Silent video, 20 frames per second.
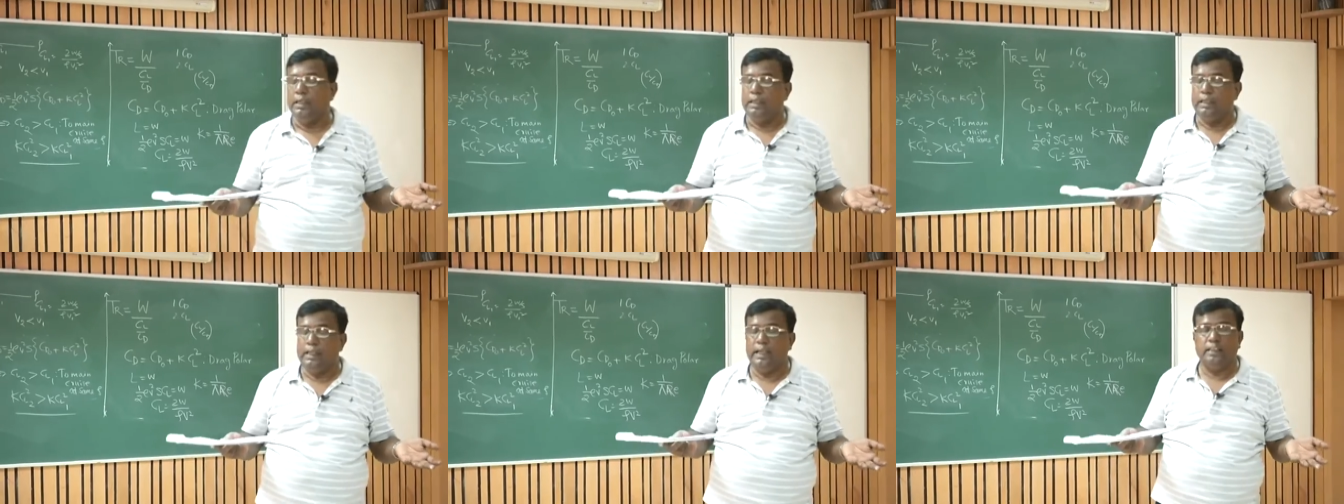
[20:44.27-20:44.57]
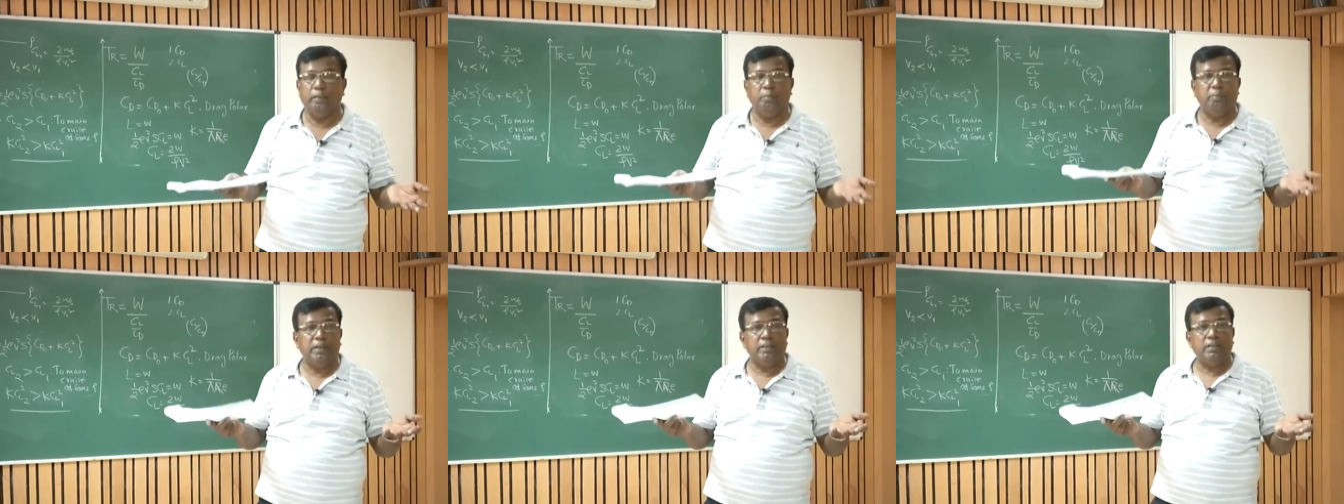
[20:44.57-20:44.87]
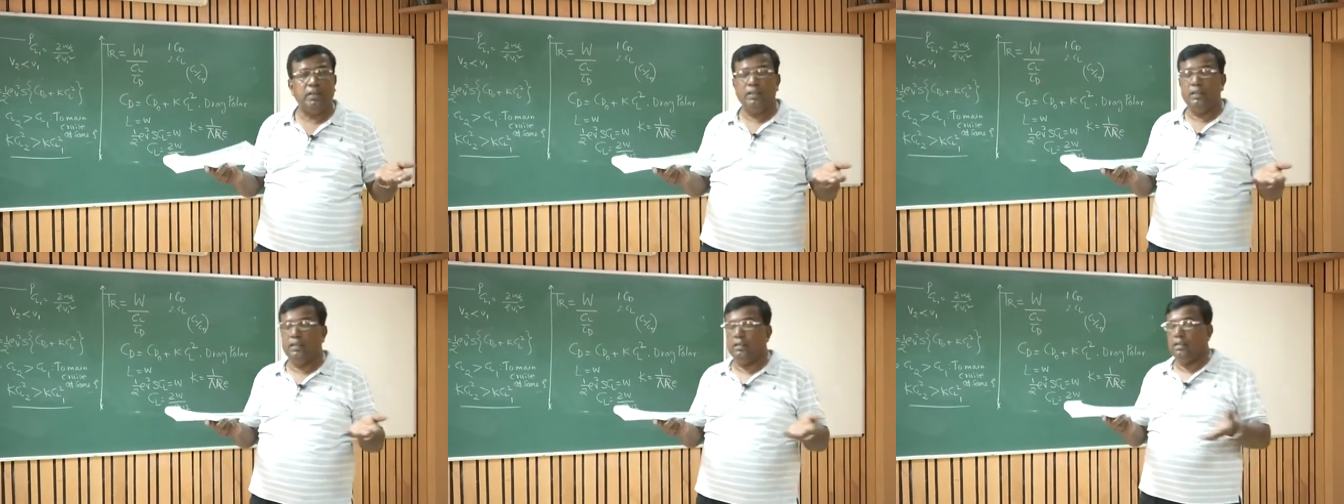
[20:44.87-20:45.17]
there is a
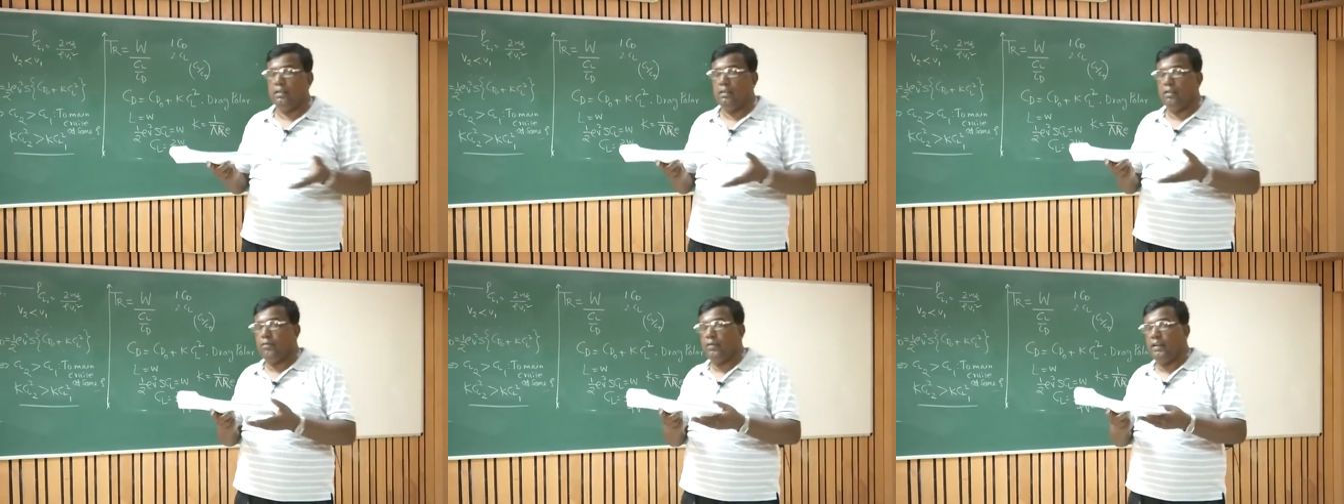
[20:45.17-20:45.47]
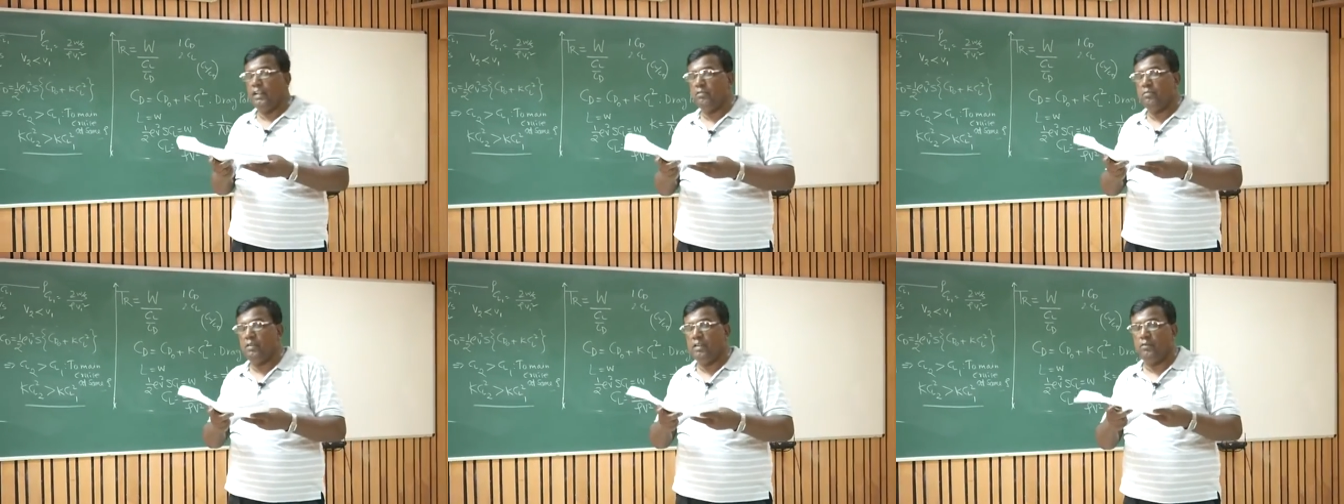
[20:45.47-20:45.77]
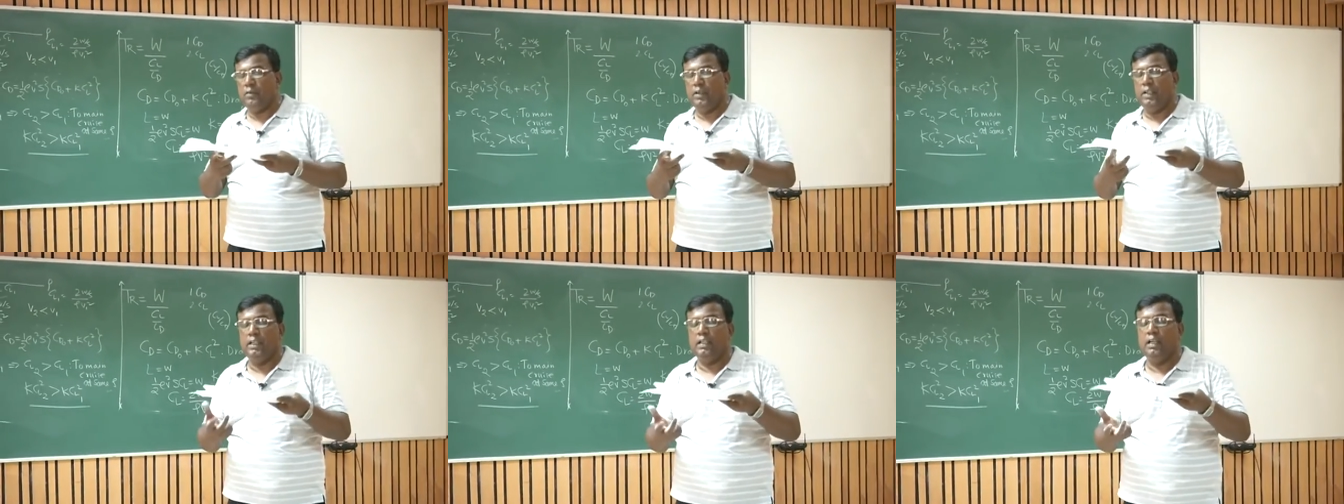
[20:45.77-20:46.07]
pressure difference
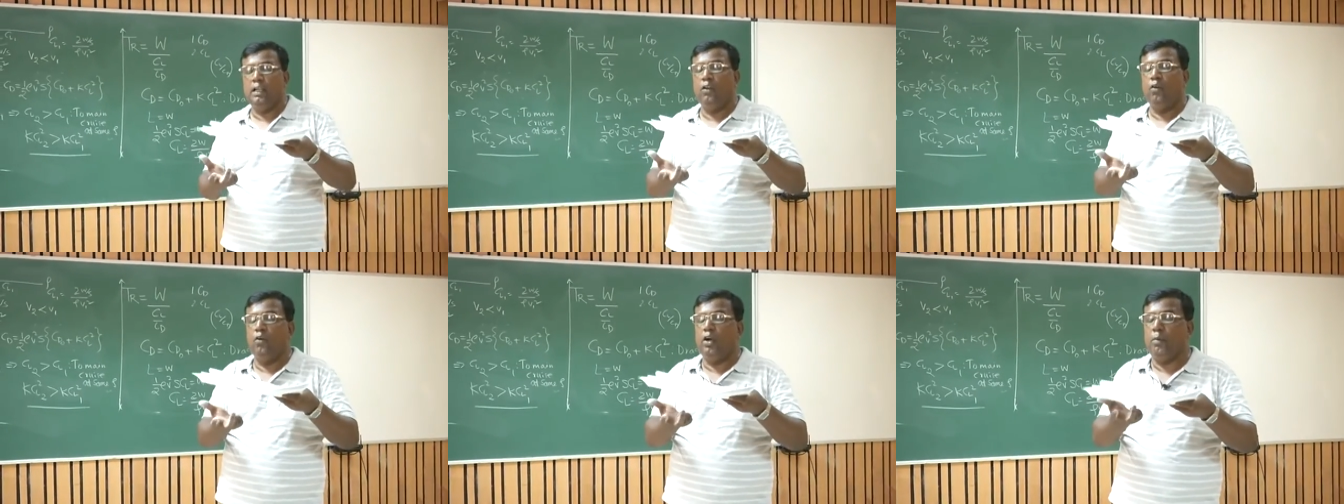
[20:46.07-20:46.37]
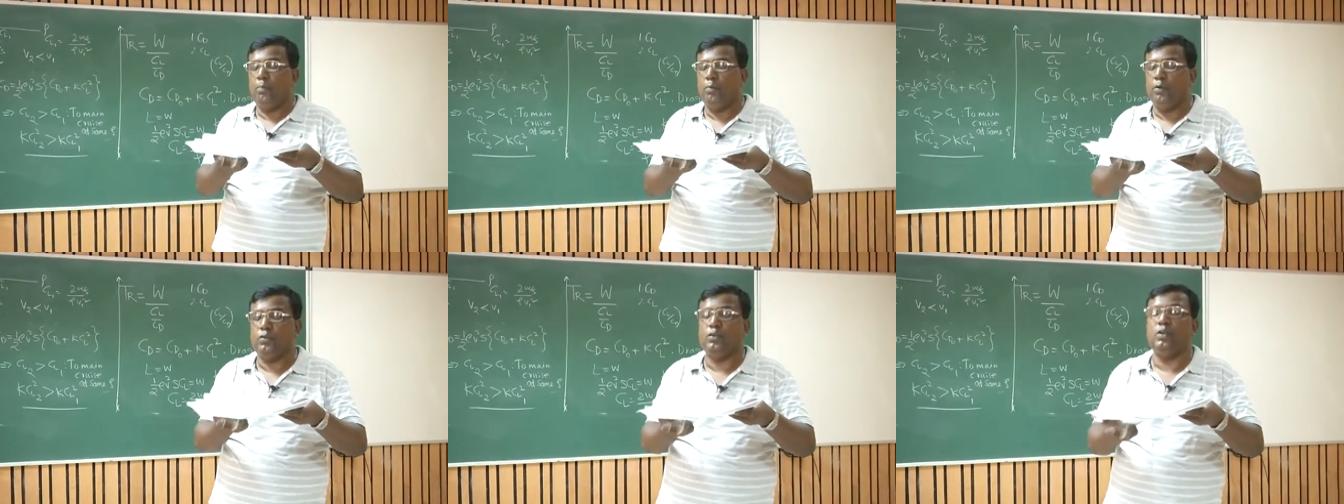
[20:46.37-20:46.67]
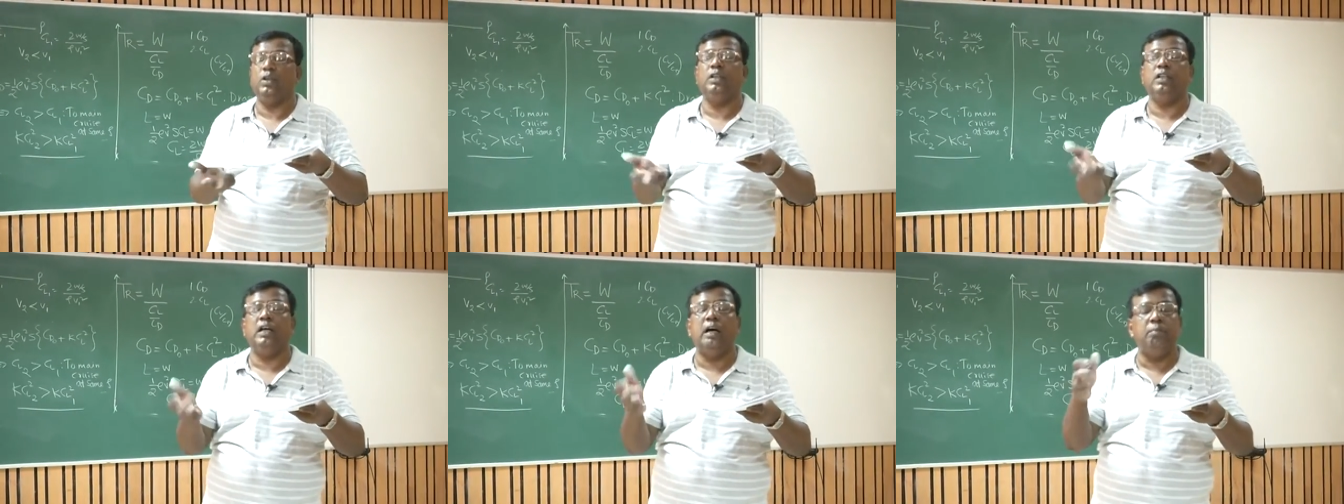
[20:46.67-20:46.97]
between the lower
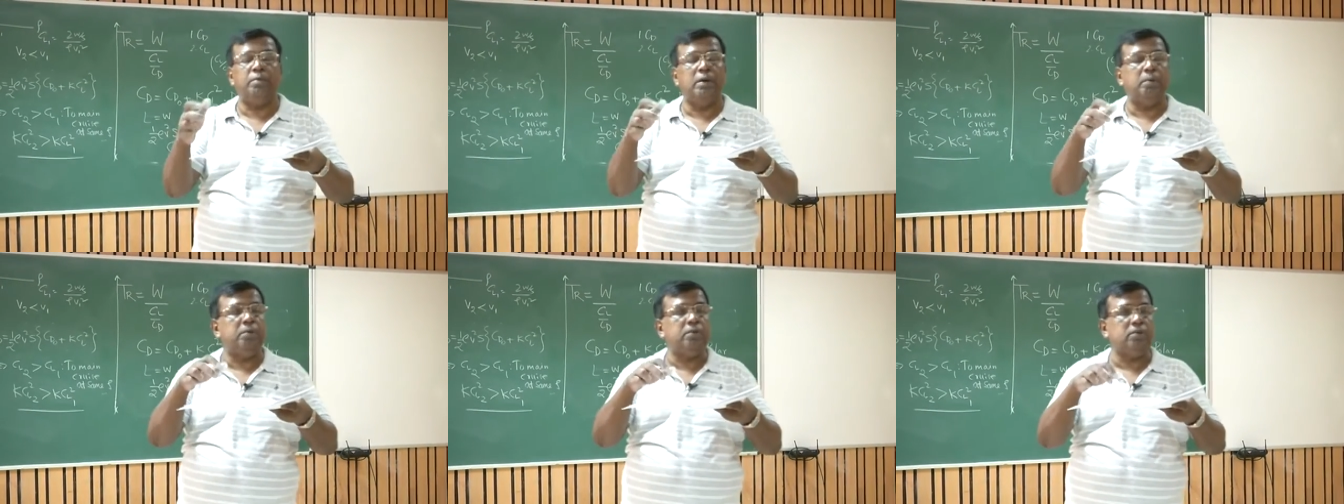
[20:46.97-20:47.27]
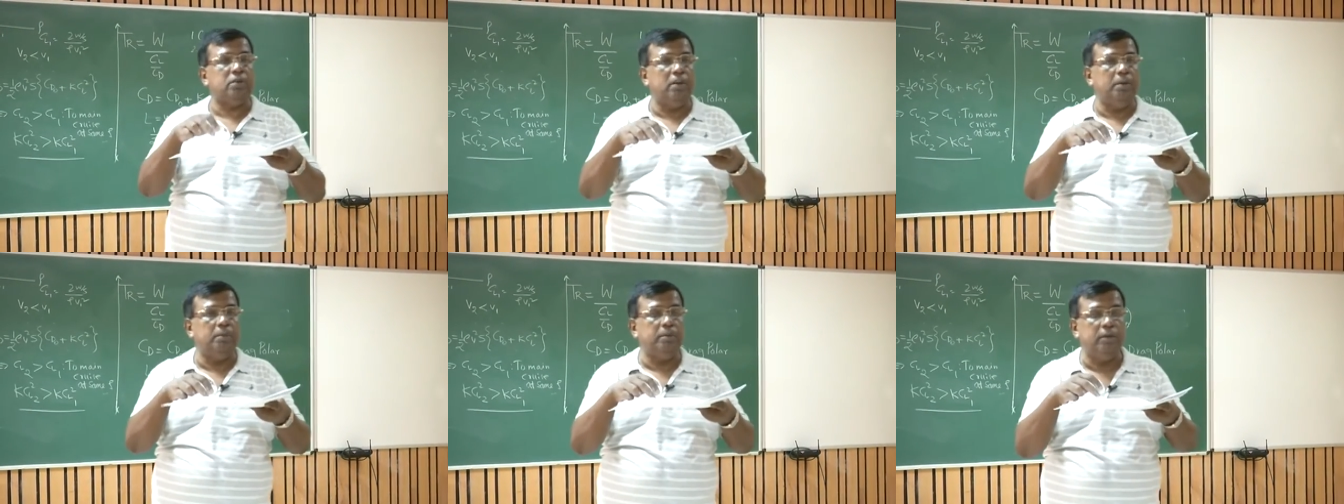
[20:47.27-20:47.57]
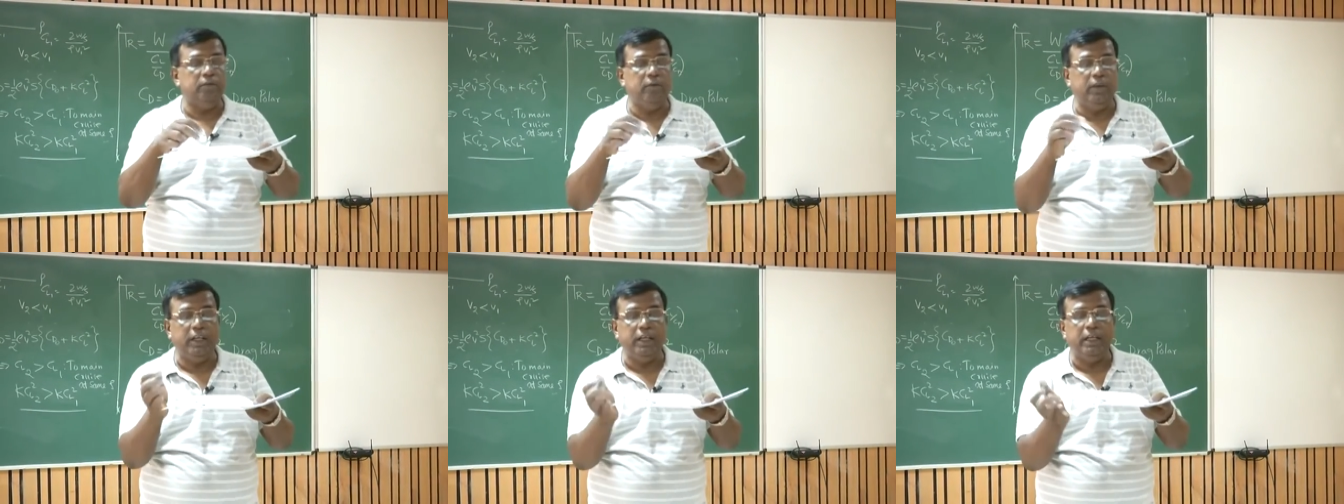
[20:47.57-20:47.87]
portion and the upper portion of
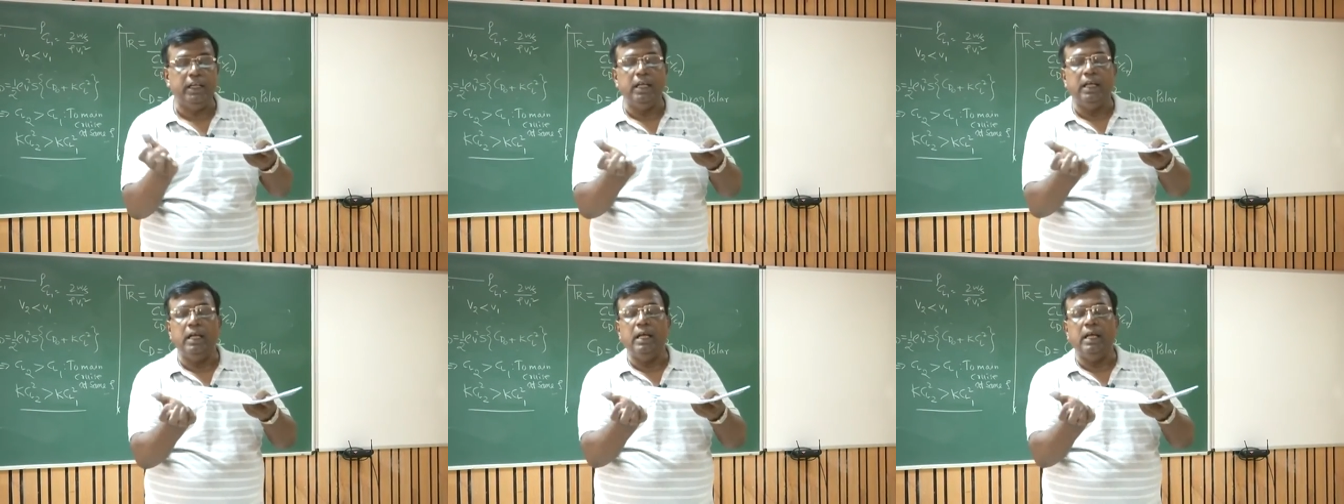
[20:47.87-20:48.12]
the wing,